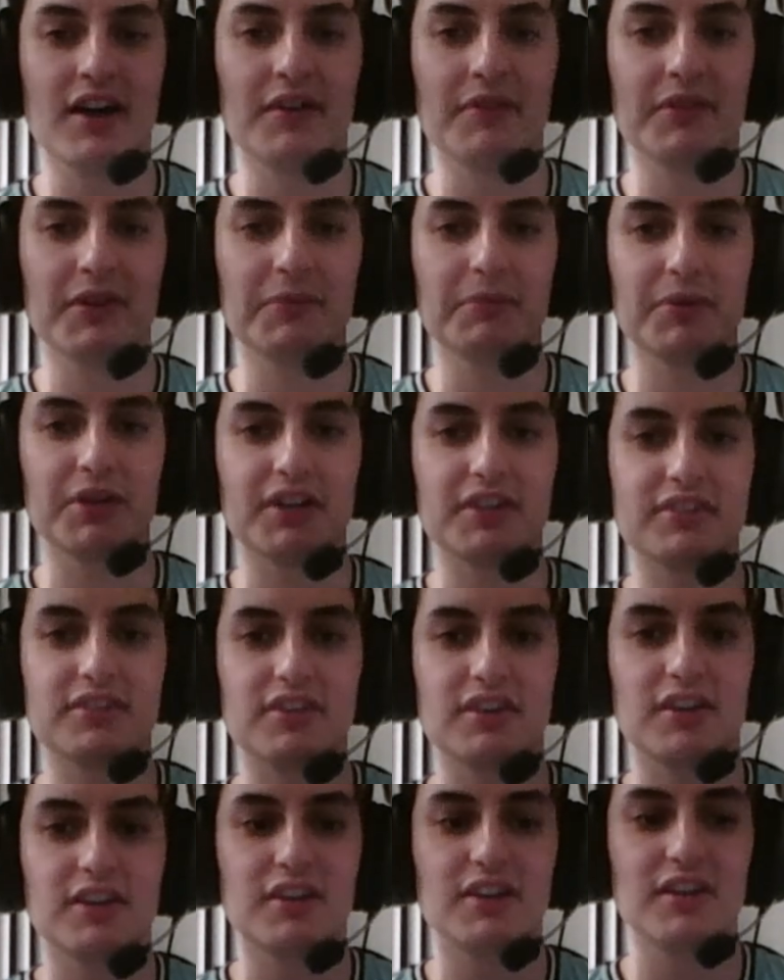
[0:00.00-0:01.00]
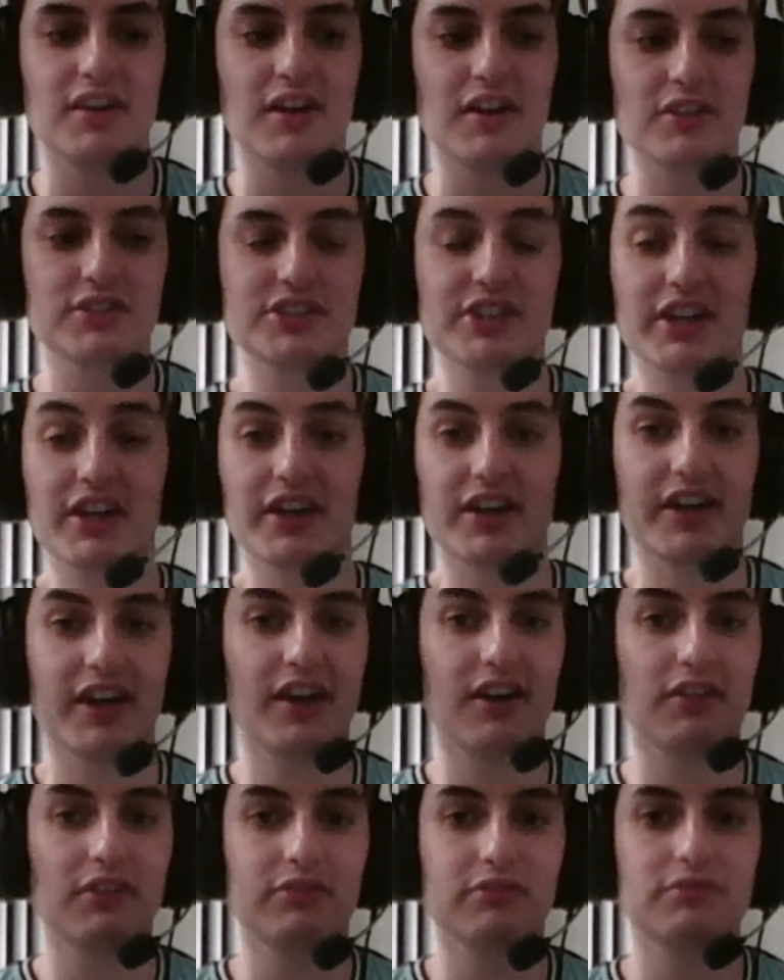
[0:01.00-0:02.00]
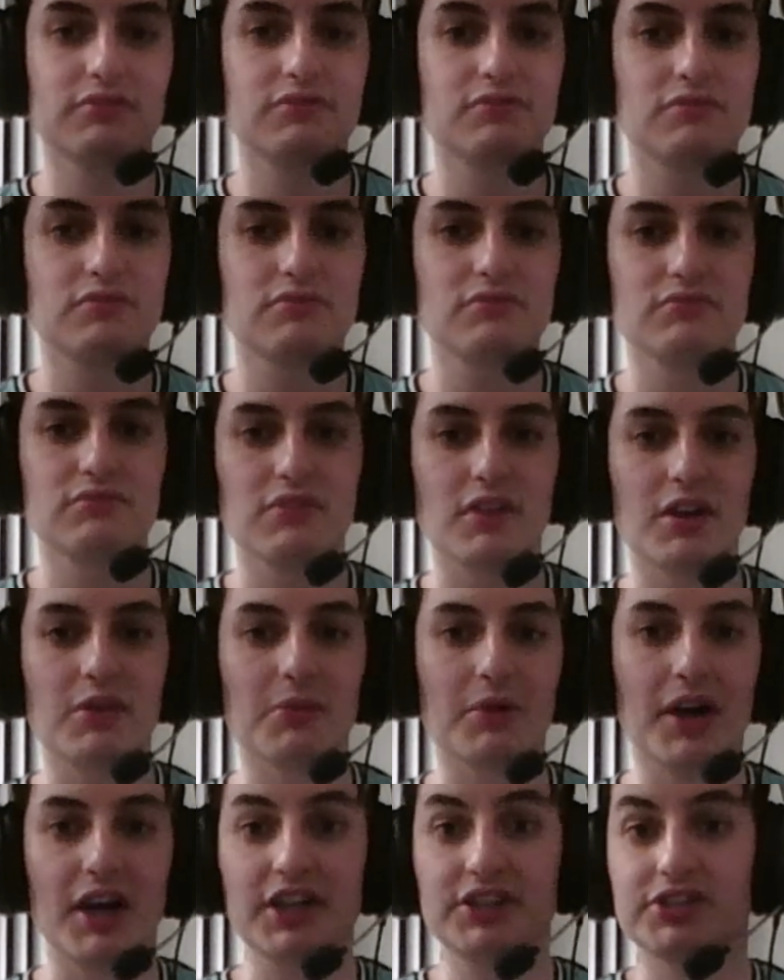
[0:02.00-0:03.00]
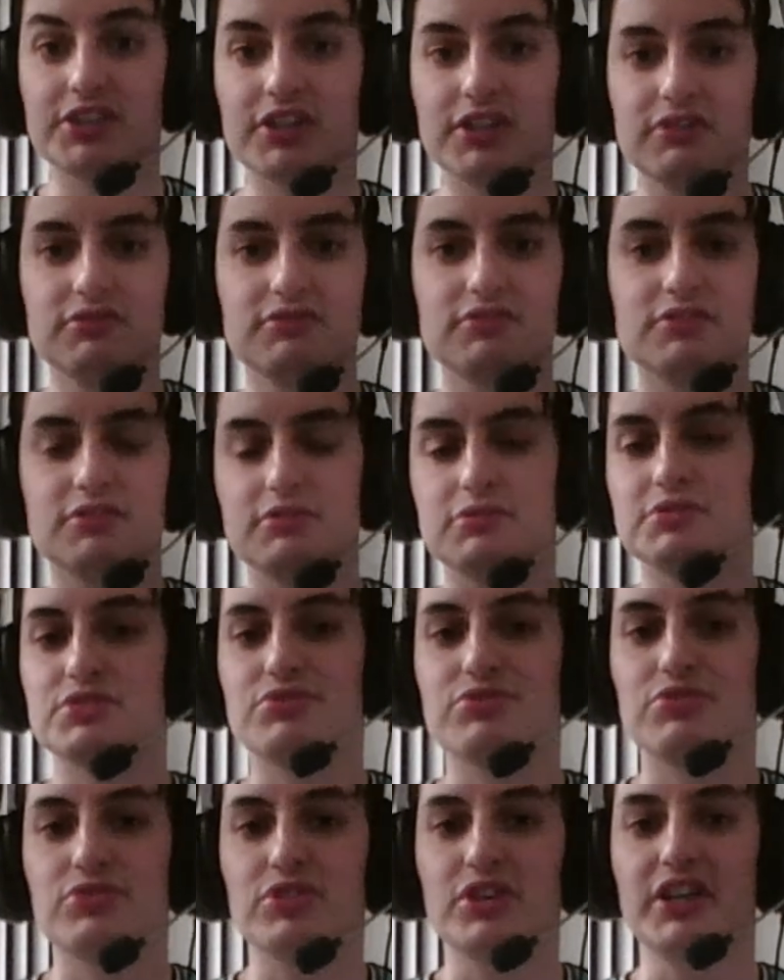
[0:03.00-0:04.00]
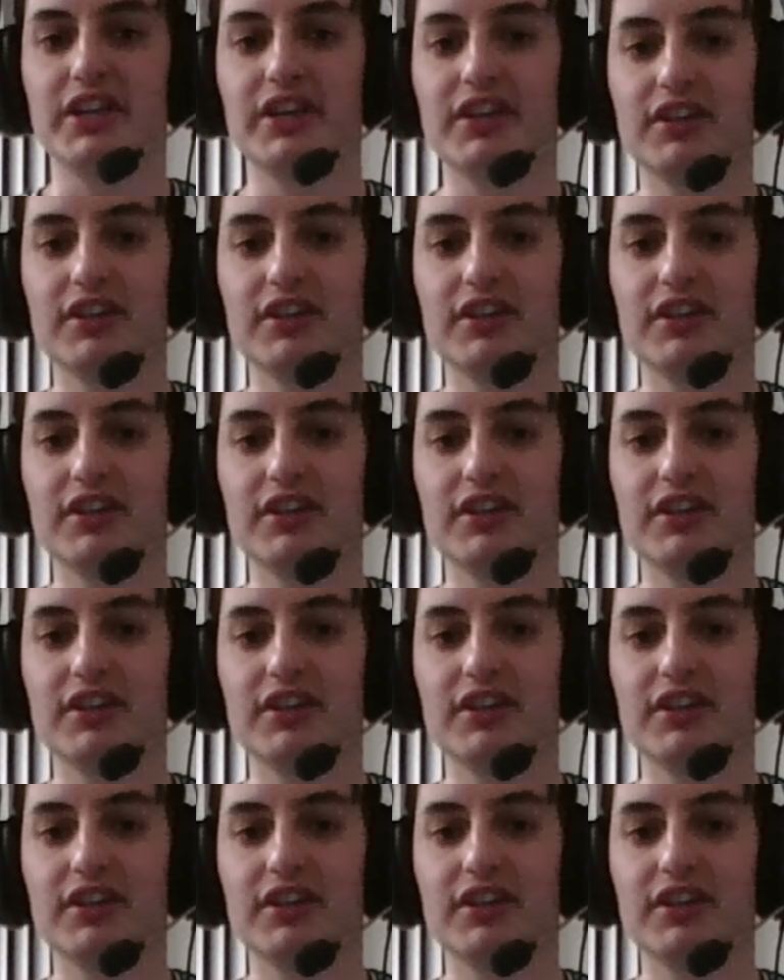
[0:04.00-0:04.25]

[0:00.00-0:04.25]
but I'll check it out. I'll watch it. It was free.